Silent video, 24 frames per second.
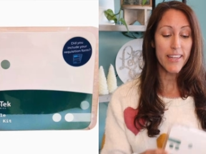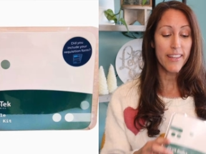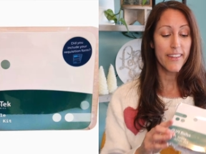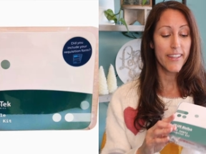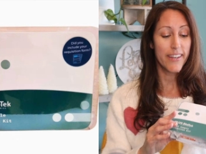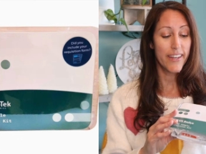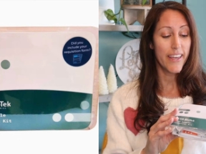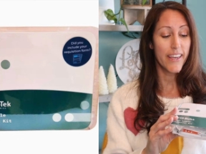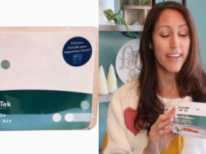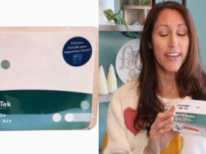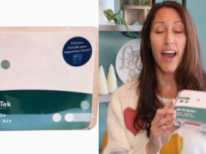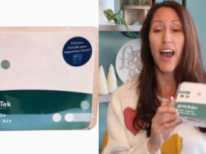
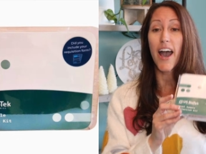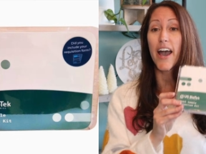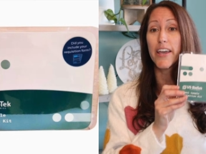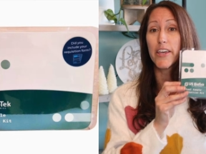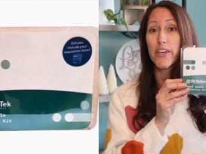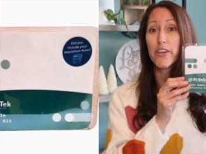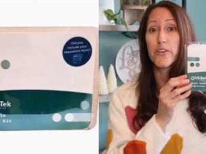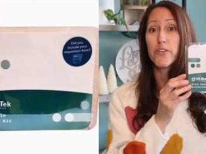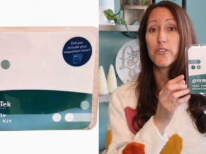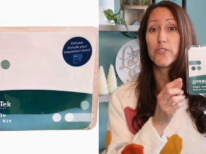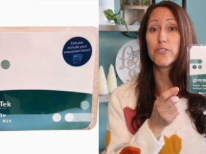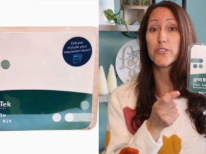clinic, I
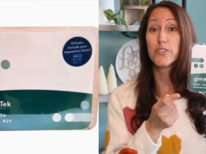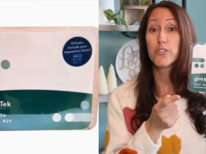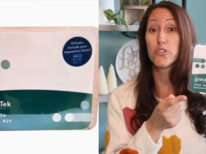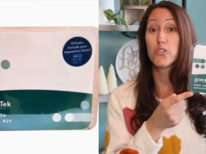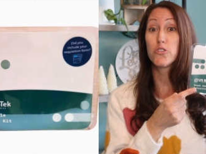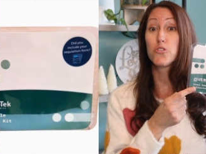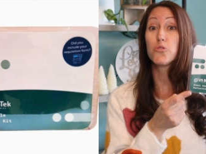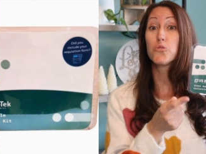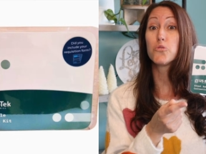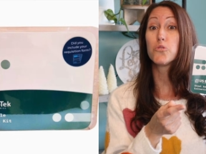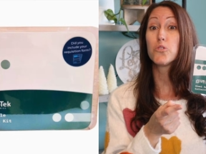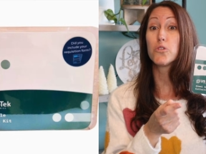use
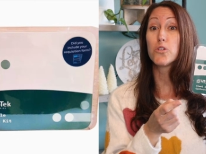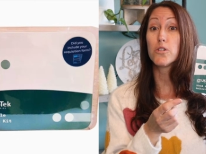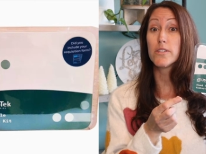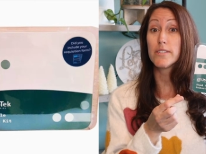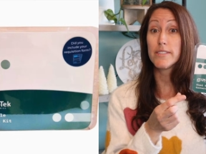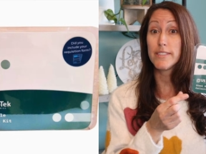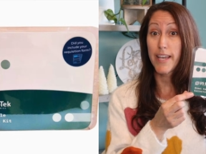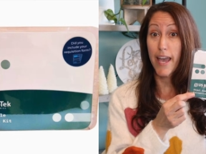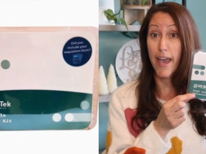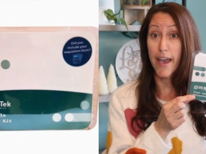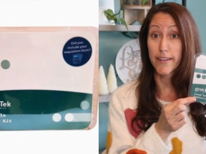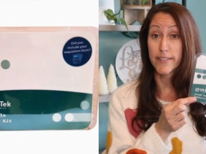stool
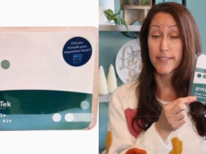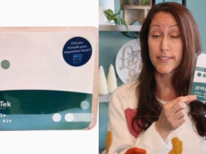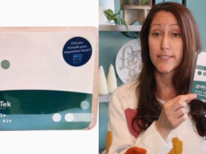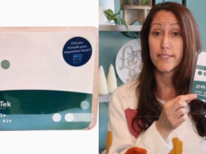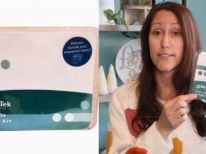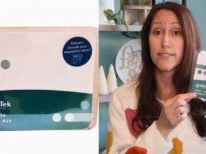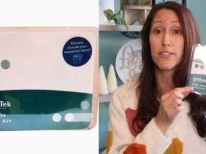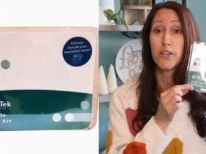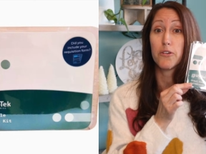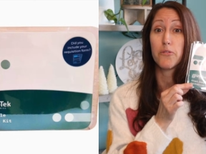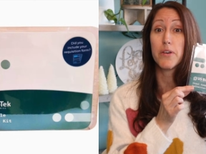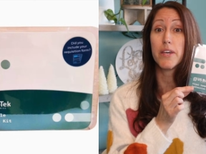
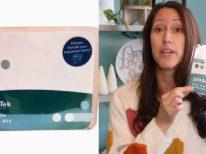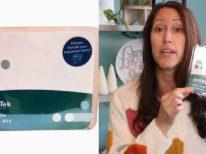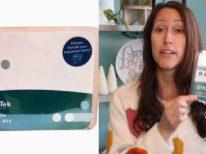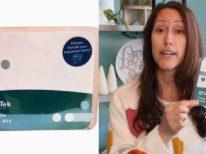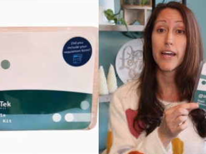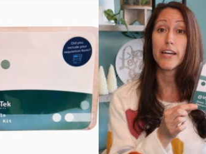tests. So we can